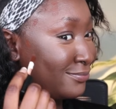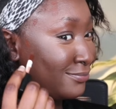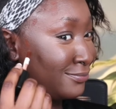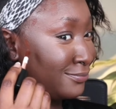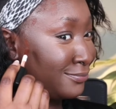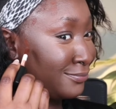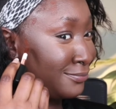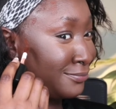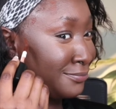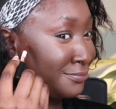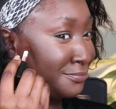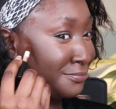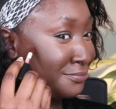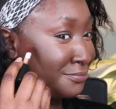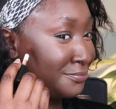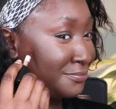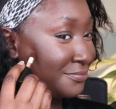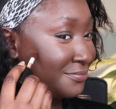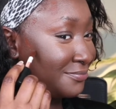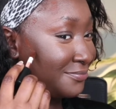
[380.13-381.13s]

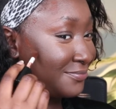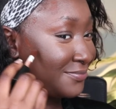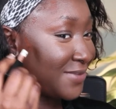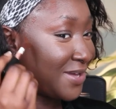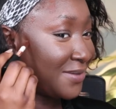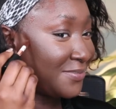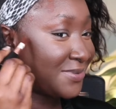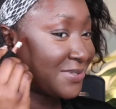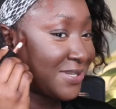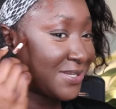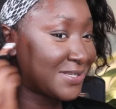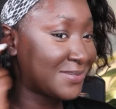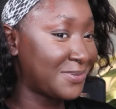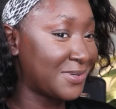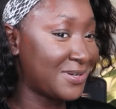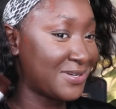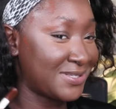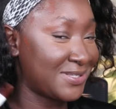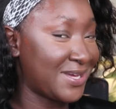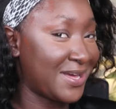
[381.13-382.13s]
uh, maybe that's
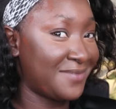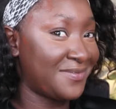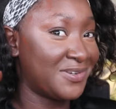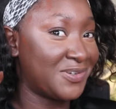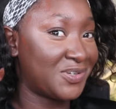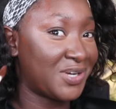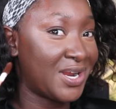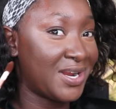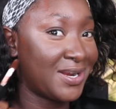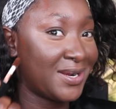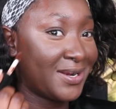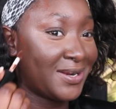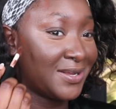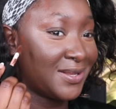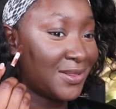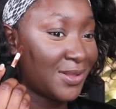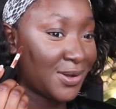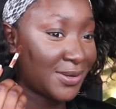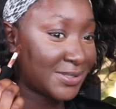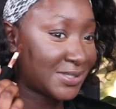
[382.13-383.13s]
because I haven't tried it in
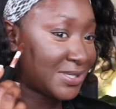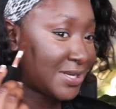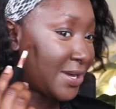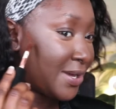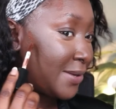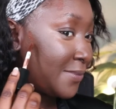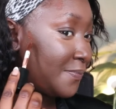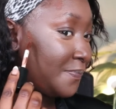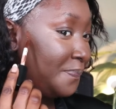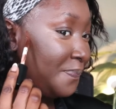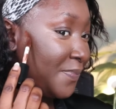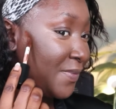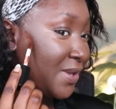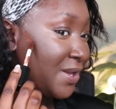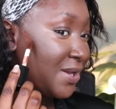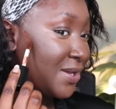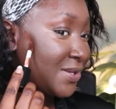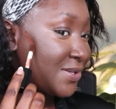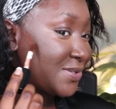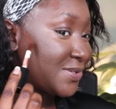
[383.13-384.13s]
a long time.
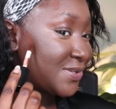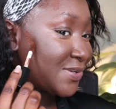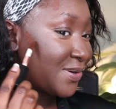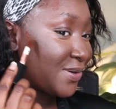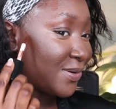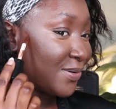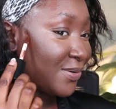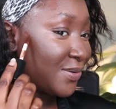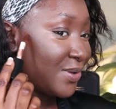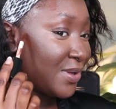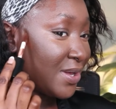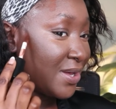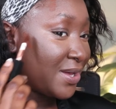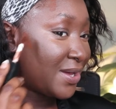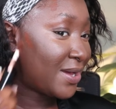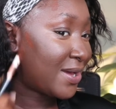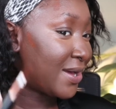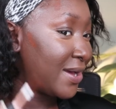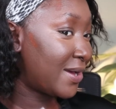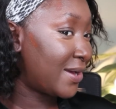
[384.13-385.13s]
So
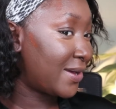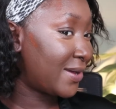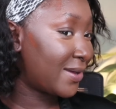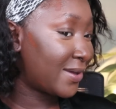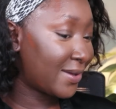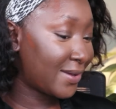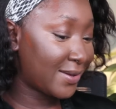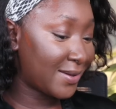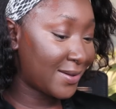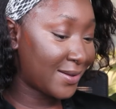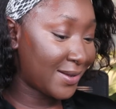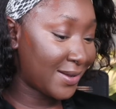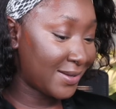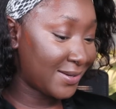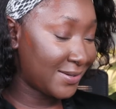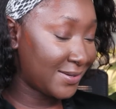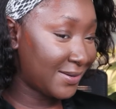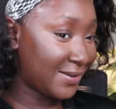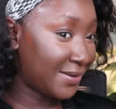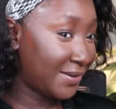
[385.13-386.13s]
I
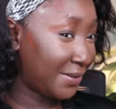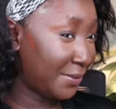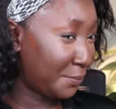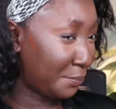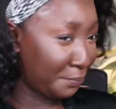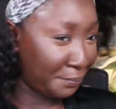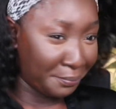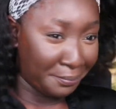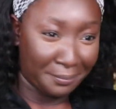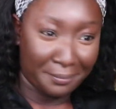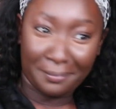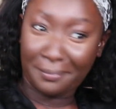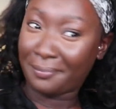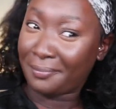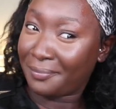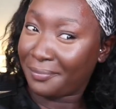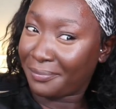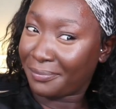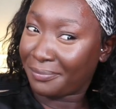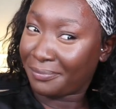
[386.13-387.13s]
kinda,
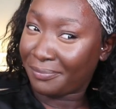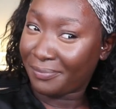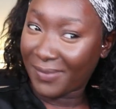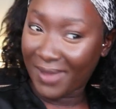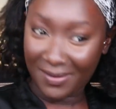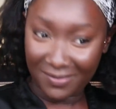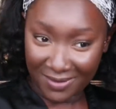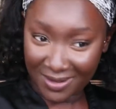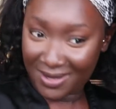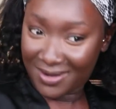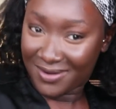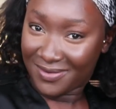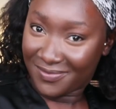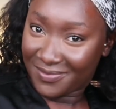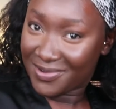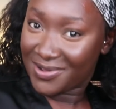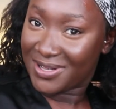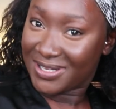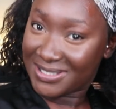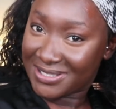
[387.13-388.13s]
I kind of
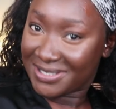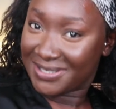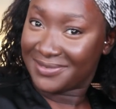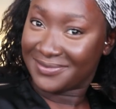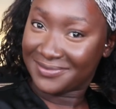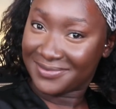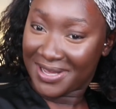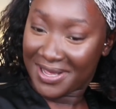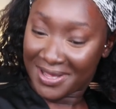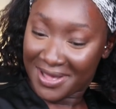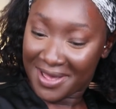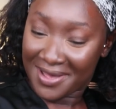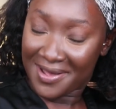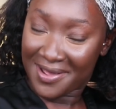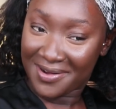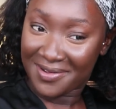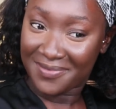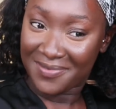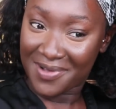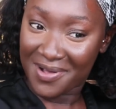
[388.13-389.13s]
forgot it. Like I
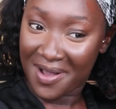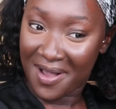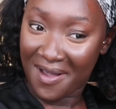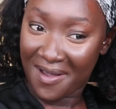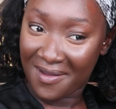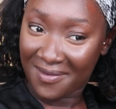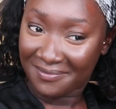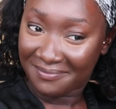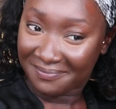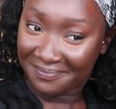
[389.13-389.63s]
kind of forgot.